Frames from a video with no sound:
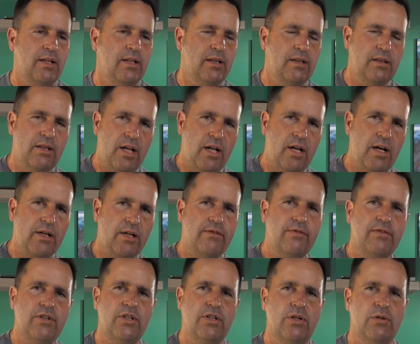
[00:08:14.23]
log
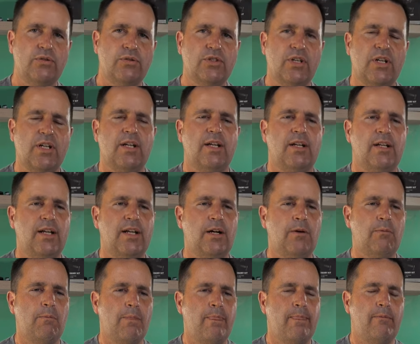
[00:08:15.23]
videos.
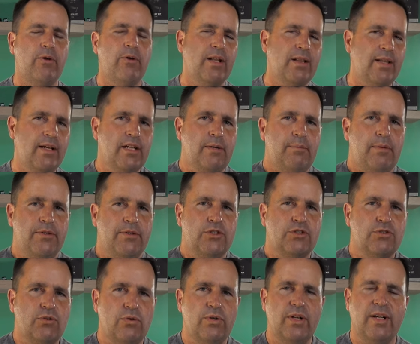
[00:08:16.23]
Now, what I like about this
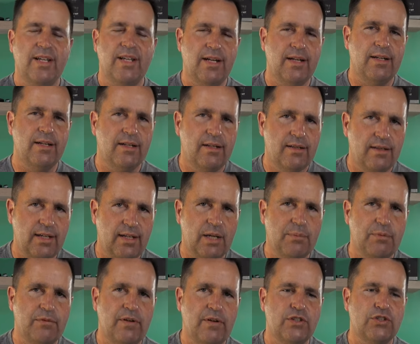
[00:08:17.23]
drone, again, not a
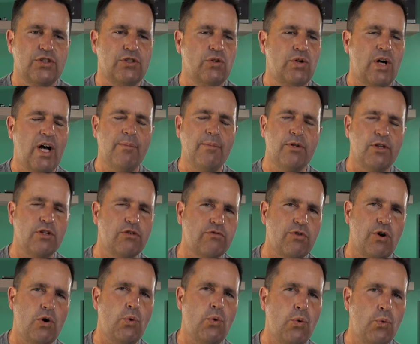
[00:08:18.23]
professional, I'm gonna
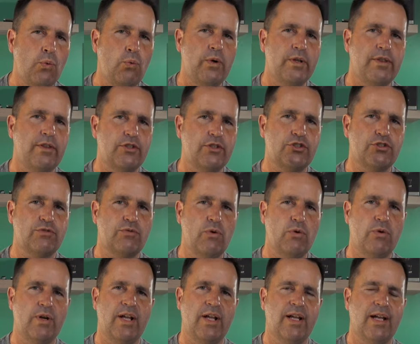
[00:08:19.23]
grow with this
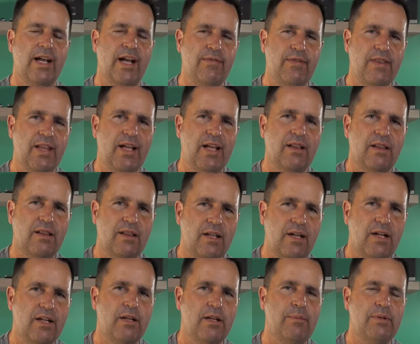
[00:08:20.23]
drone. Having that
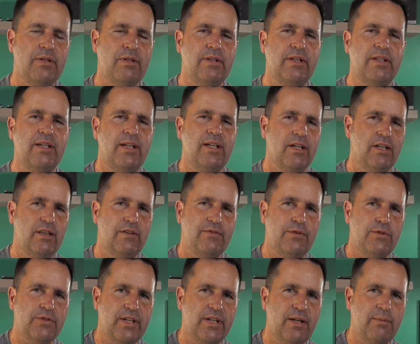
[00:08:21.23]
log ability and the
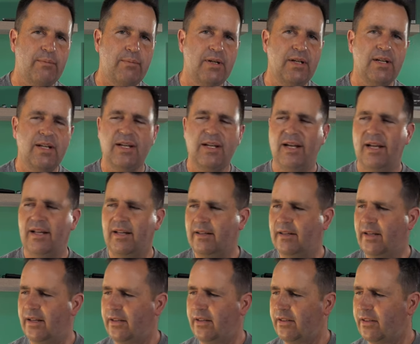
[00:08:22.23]
full 10-bit
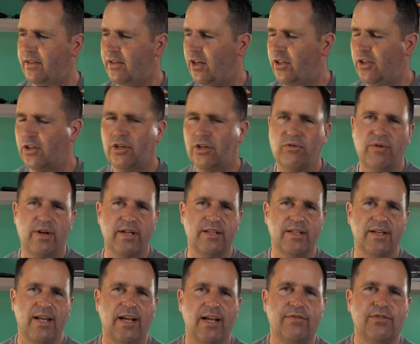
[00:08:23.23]
and color
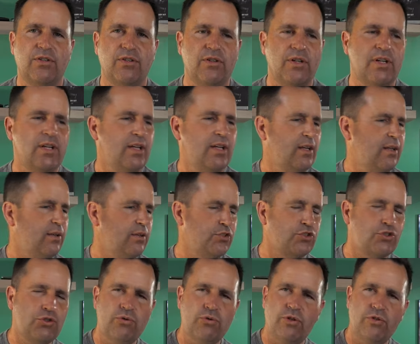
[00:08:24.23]
correcting after,
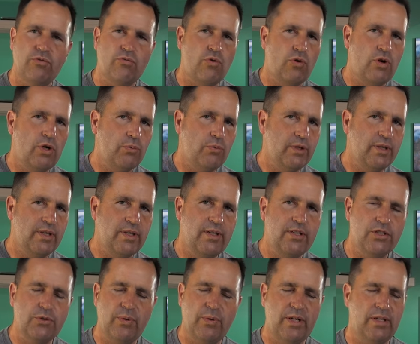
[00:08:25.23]
shooting in RAW with it
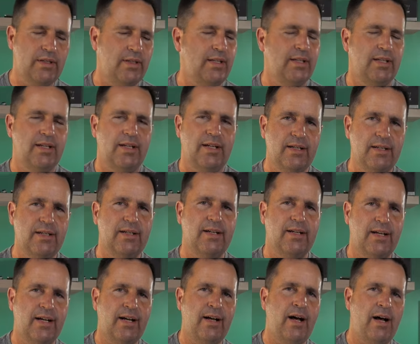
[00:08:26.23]
as well,
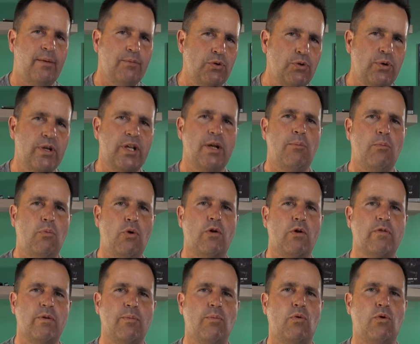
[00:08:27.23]
I'm doing it
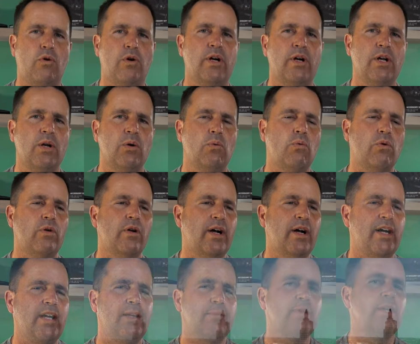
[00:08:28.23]
more and more where I am